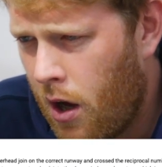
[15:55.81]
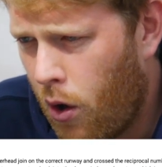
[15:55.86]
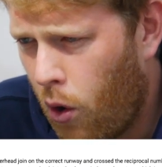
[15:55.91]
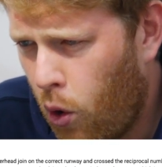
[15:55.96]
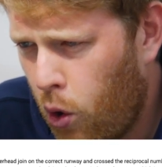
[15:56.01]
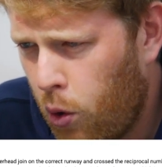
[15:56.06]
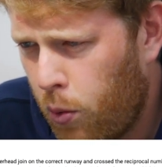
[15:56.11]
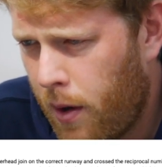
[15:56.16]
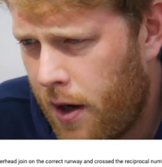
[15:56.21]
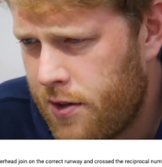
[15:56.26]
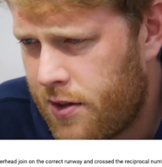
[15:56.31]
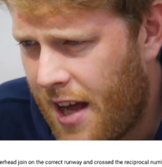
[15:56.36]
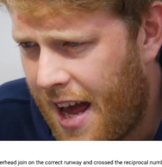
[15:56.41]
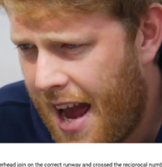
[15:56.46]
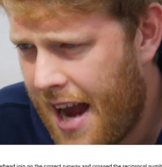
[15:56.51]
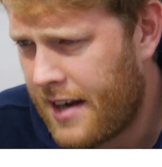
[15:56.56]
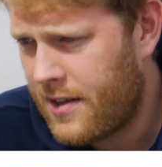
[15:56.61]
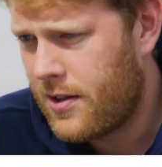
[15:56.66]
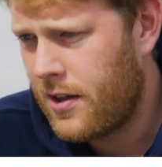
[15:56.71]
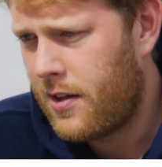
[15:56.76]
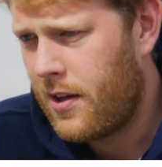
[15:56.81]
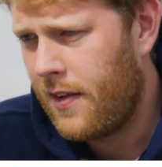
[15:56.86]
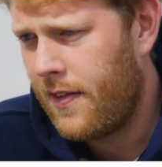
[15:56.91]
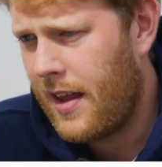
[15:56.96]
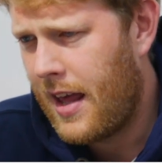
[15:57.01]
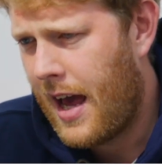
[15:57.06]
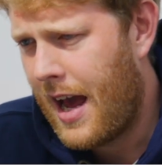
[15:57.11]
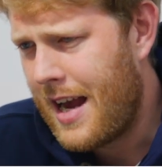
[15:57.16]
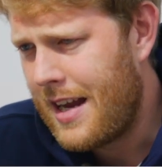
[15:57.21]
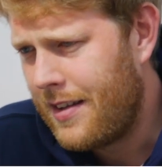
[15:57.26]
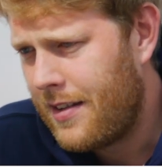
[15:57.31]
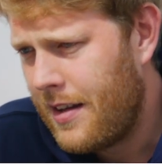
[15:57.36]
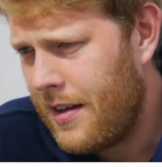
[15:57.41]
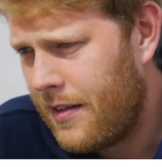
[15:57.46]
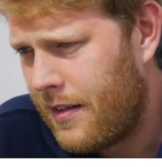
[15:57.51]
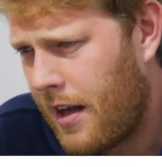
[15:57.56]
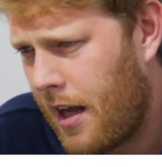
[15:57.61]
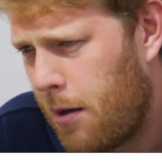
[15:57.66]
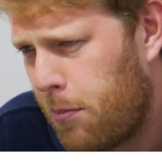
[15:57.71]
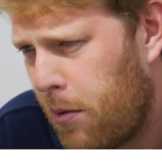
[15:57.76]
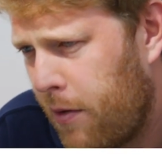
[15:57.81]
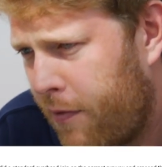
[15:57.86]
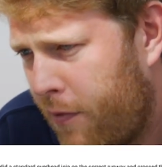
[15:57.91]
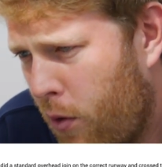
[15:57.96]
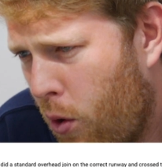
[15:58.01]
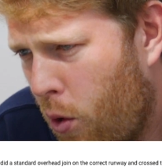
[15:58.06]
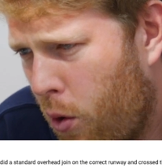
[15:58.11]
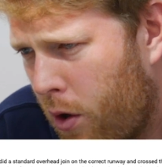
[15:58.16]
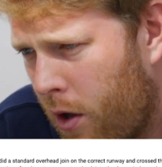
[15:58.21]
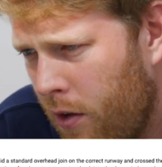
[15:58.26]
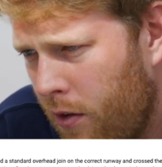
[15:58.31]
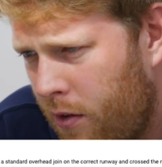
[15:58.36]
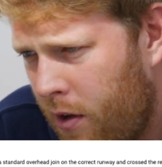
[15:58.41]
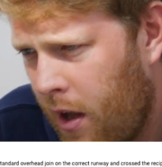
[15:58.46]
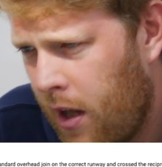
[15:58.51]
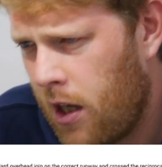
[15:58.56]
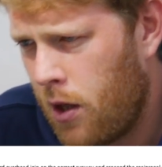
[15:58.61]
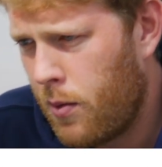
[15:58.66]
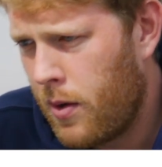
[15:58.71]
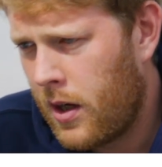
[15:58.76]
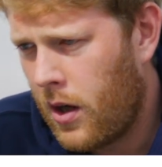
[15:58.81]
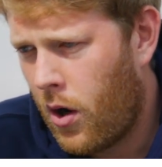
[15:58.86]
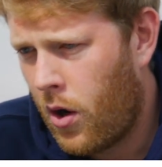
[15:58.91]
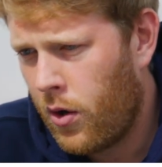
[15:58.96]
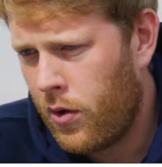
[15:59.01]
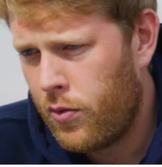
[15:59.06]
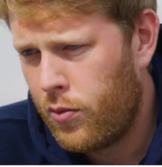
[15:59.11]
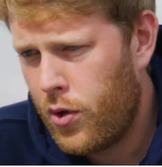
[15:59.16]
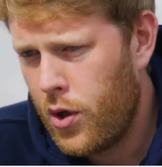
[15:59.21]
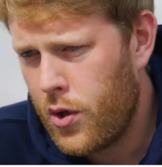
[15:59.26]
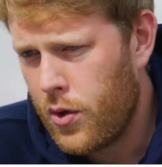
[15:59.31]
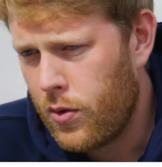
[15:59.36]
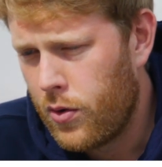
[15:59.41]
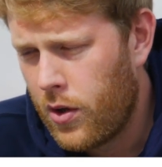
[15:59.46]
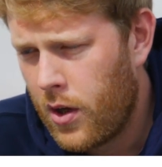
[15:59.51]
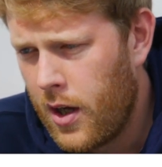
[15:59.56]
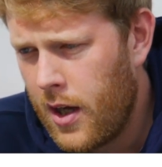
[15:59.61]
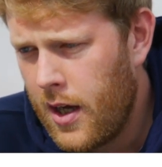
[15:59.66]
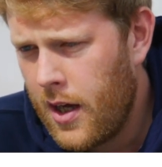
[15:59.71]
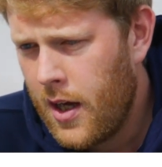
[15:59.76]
always exiting the ATZ before continuing en route."